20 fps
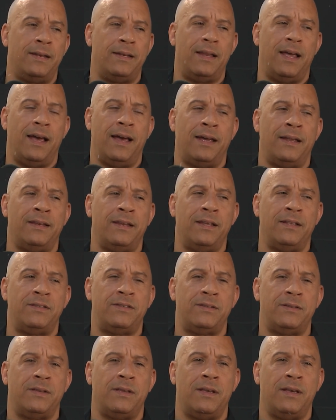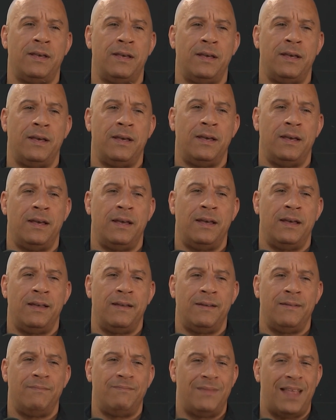this journey, Vin Diesel and the
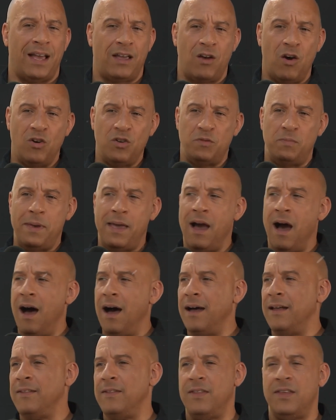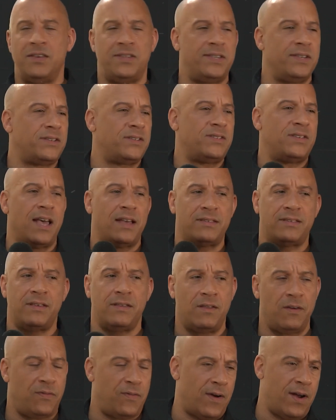Fast and Furious family have supported
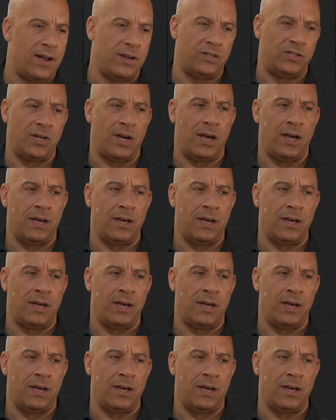Meadow's mission.